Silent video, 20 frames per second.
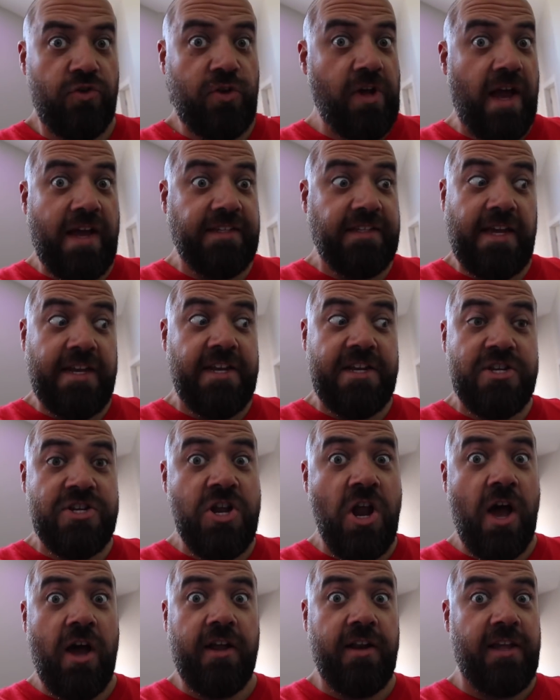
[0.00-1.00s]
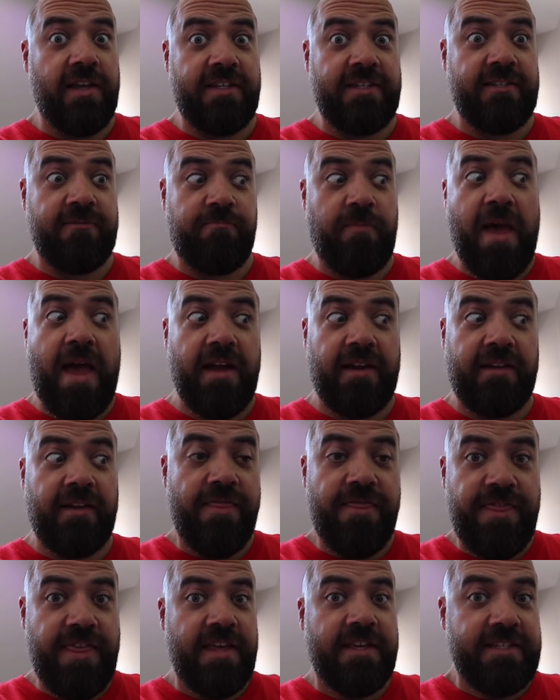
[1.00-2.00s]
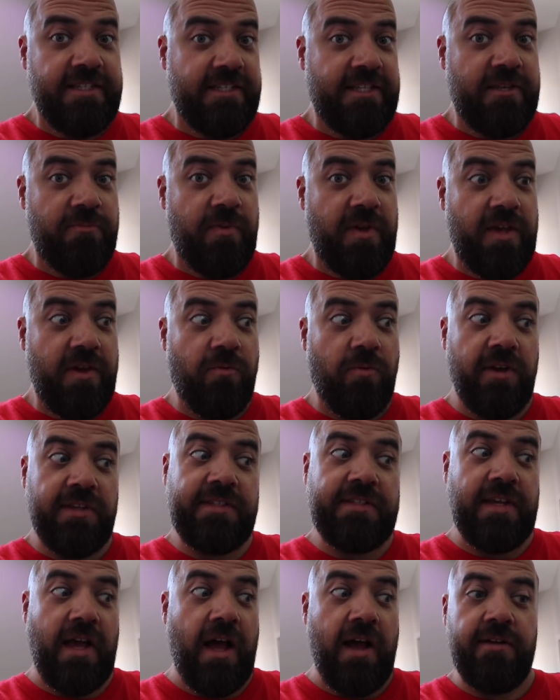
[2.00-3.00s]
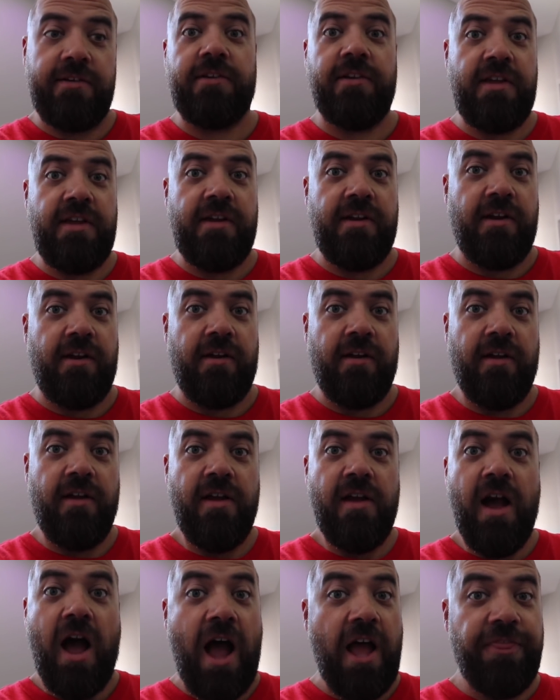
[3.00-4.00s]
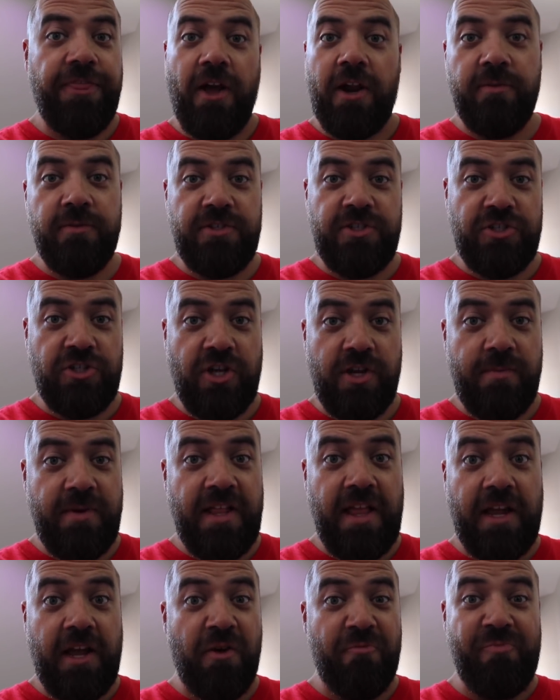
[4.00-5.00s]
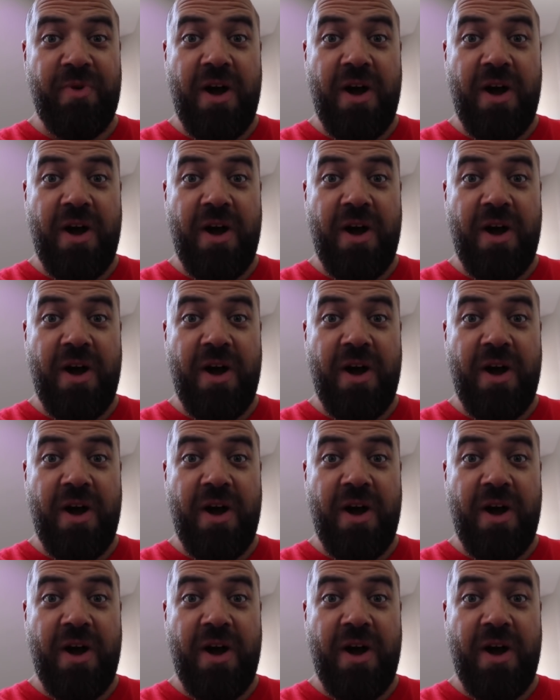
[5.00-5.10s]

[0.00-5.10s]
You guys, I did not expect this to be what's under here. I thought it was just gonna be like a